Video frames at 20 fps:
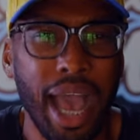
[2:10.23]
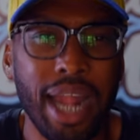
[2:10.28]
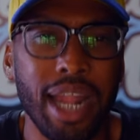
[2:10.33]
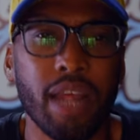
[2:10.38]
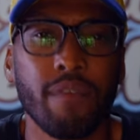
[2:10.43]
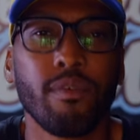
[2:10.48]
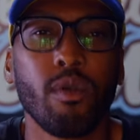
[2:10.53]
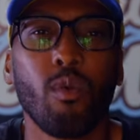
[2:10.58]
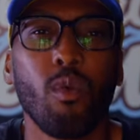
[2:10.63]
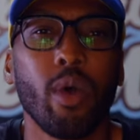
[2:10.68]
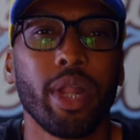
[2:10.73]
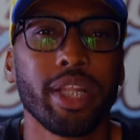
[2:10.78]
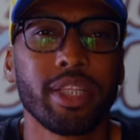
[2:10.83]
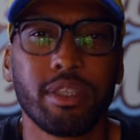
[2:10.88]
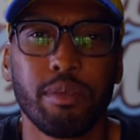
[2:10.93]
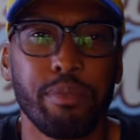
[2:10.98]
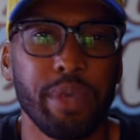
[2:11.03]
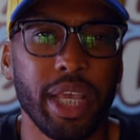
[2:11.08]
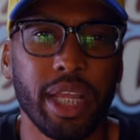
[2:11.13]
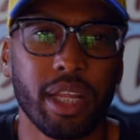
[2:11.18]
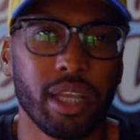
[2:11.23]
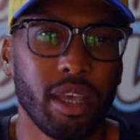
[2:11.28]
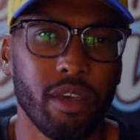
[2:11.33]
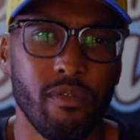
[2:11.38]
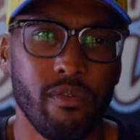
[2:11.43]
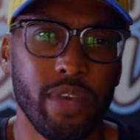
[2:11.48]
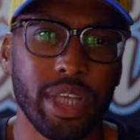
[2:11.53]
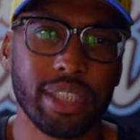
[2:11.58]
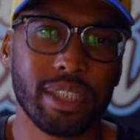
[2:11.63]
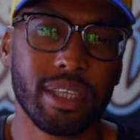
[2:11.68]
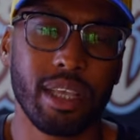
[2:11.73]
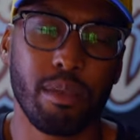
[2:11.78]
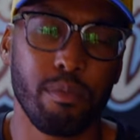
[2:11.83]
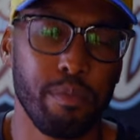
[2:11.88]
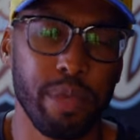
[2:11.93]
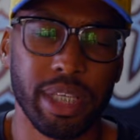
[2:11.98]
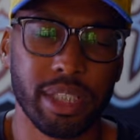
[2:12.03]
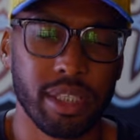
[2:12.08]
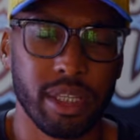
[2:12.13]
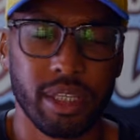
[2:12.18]
I never wanted to be in a
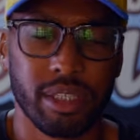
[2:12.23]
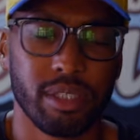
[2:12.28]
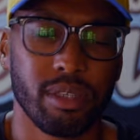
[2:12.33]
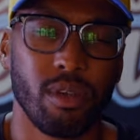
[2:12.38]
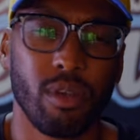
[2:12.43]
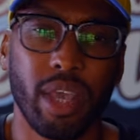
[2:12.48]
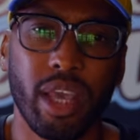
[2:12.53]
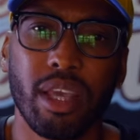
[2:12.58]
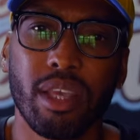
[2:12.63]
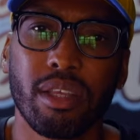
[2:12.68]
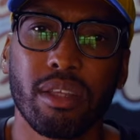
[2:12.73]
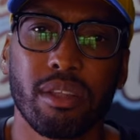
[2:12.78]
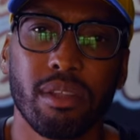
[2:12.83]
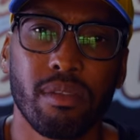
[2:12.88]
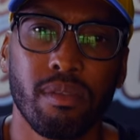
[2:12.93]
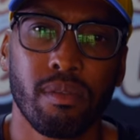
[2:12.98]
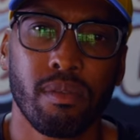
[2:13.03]
convincing business, okay?